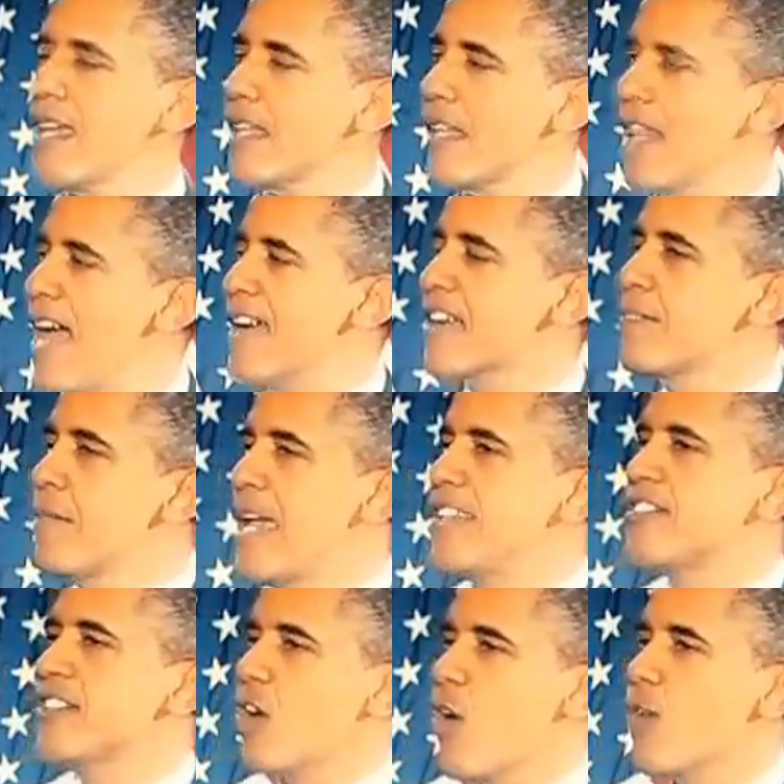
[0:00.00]
and lack of
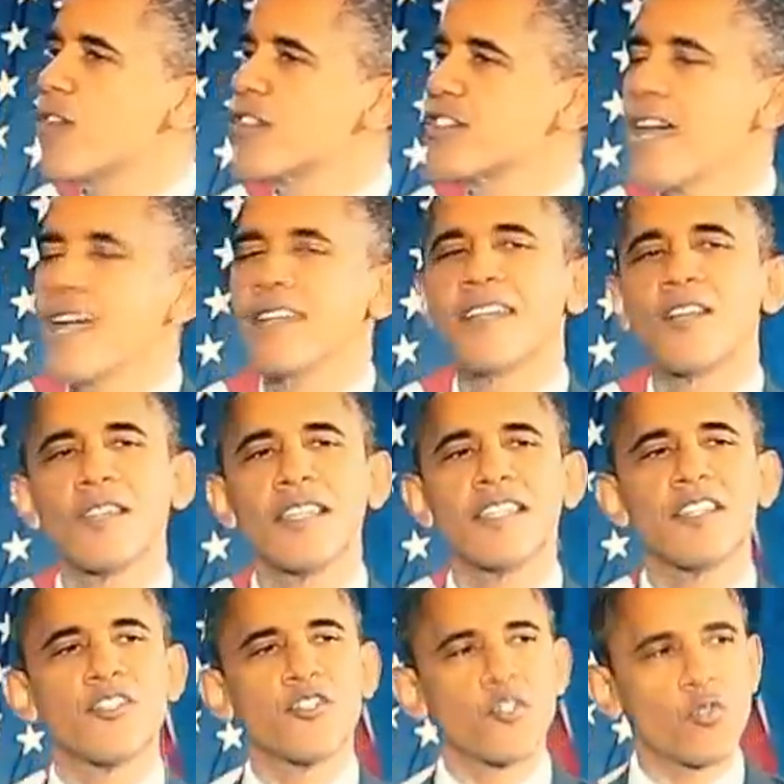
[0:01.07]
basic oversight nearly
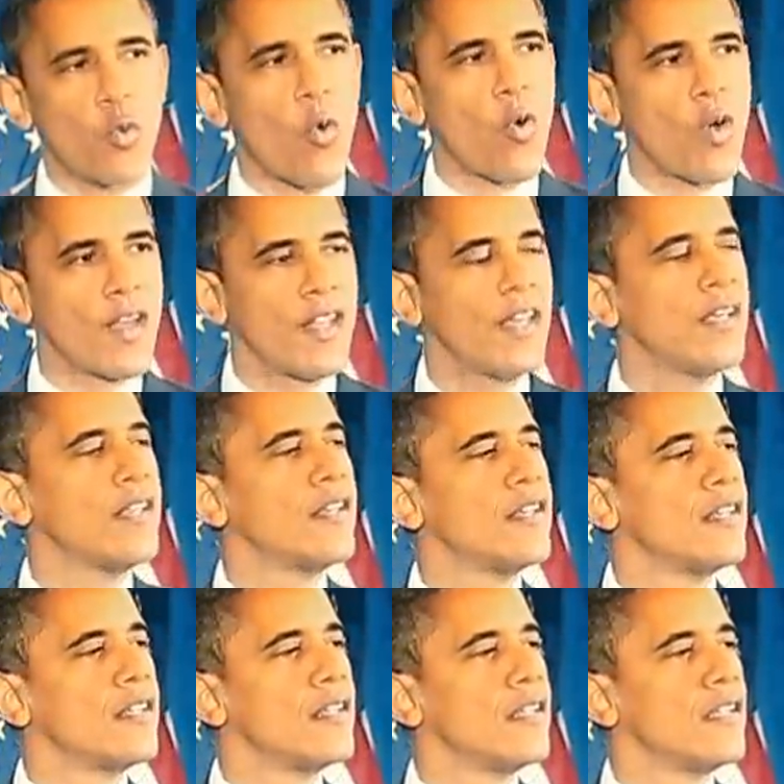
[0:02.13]
destroyed
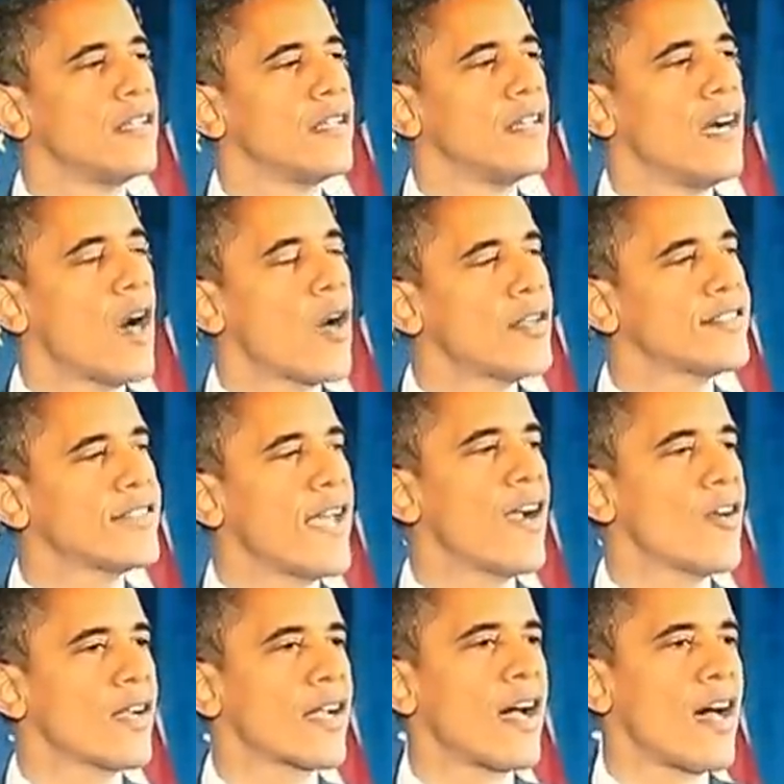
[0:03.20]
our
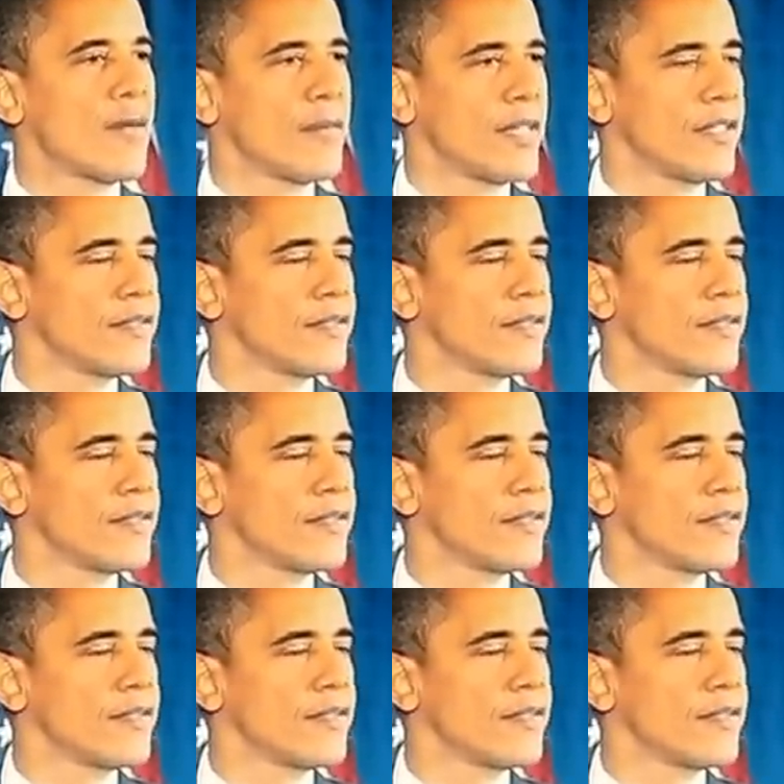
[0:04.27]
entire economy.